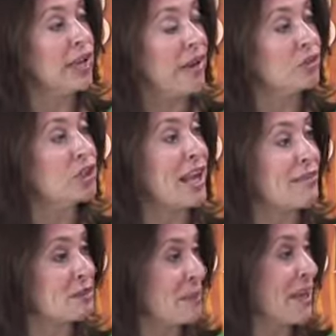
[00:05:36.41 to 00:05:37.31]
the average
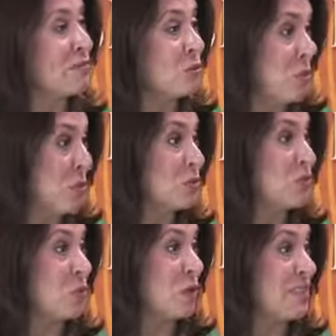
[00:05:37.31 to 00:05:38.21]
lifespan of a woman
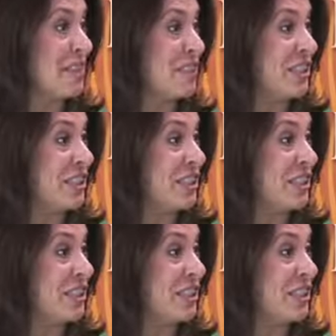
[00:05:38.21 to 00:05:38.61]
was 47